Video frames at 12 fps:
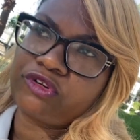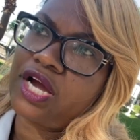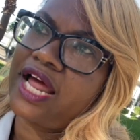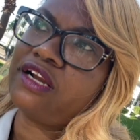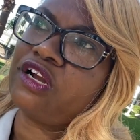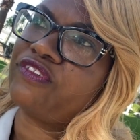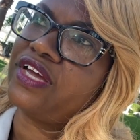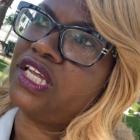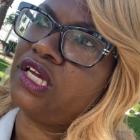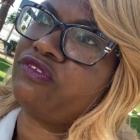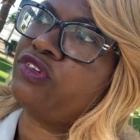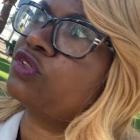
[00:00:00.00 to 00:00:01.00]
I don't know if
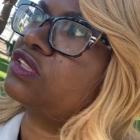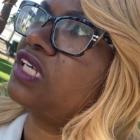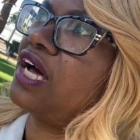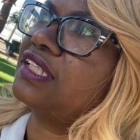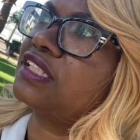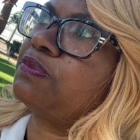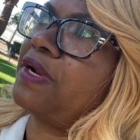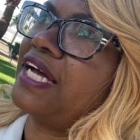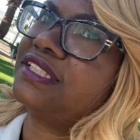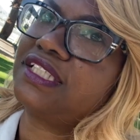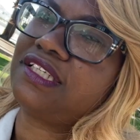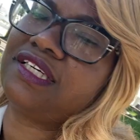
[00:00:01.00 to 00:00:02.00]
any of you saw this, but I
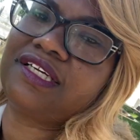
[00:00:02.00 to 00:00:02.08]
did